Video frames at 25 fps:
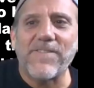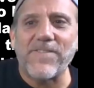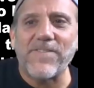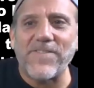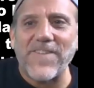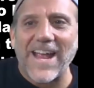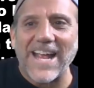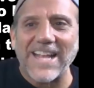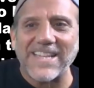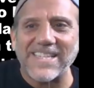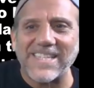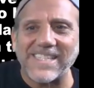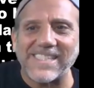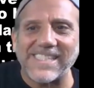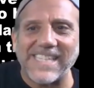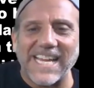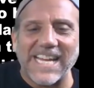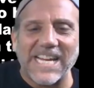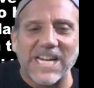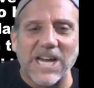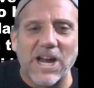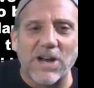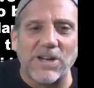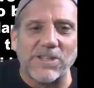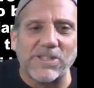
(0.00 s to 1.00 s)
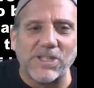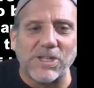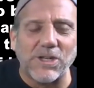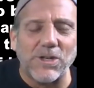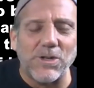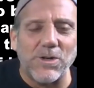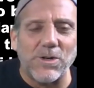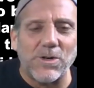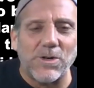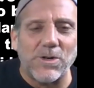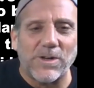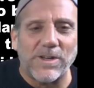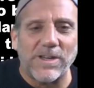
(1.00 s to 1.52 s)
fantasy
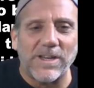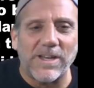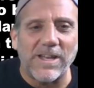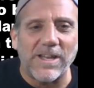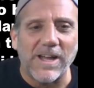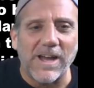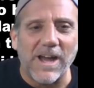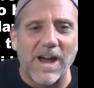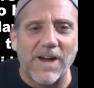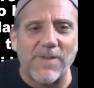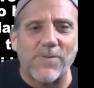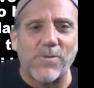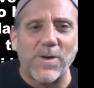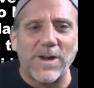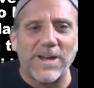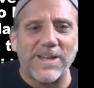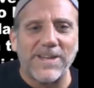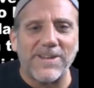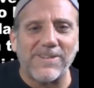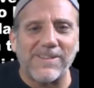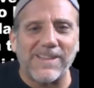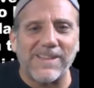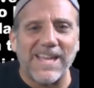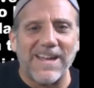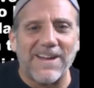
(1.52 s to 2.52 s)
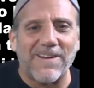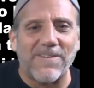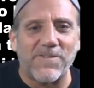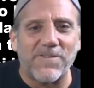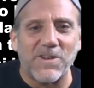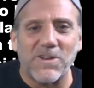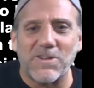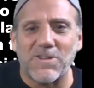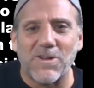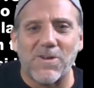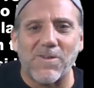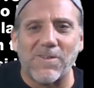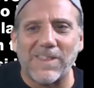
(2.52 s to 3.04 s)
cartoon of where you live.
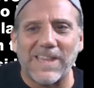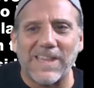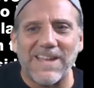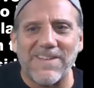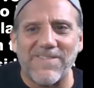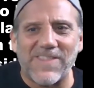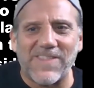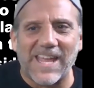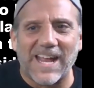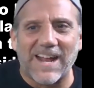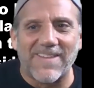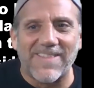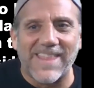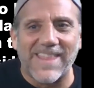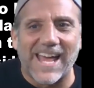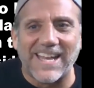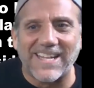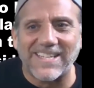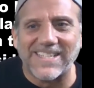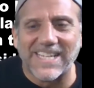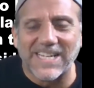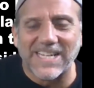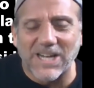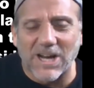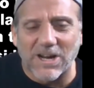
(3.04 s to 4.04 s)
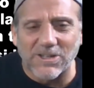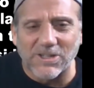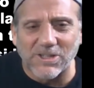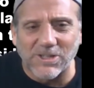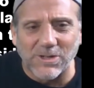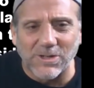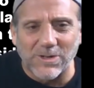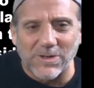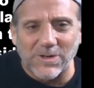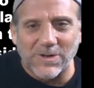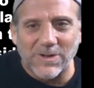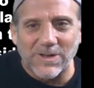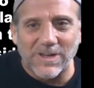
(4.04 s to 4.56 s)
You don't live there. That is a
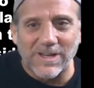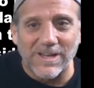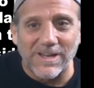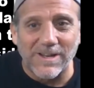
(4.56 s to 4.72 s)
cartoon.